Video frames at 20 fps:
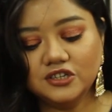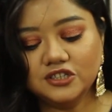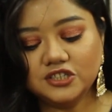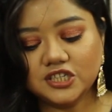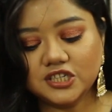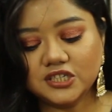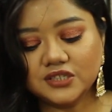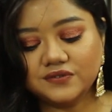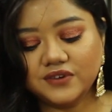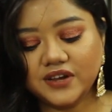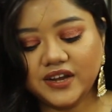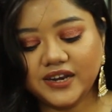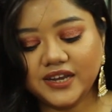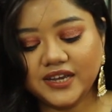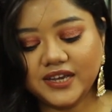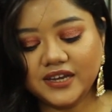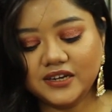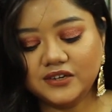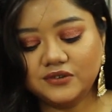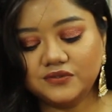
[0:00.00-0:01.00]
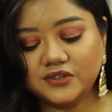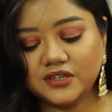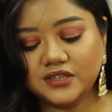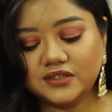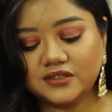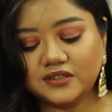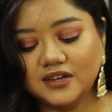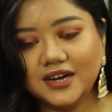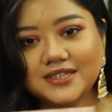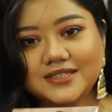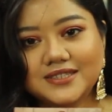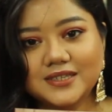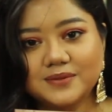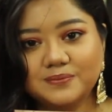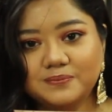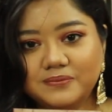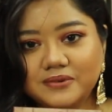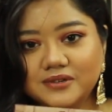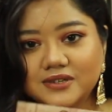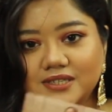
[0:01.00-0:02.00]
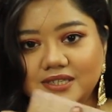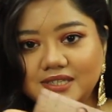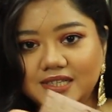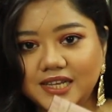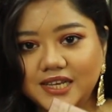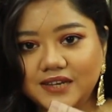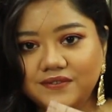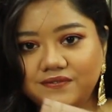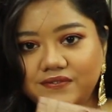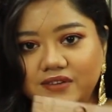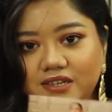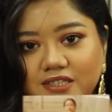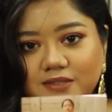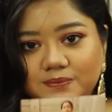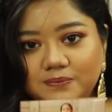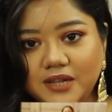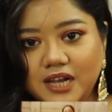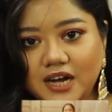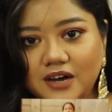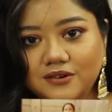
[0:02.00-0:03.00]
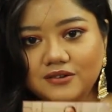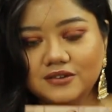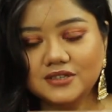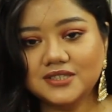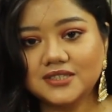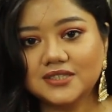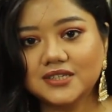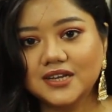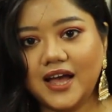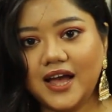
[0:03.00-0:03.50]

She's wearing it with a simple sleeveless blouse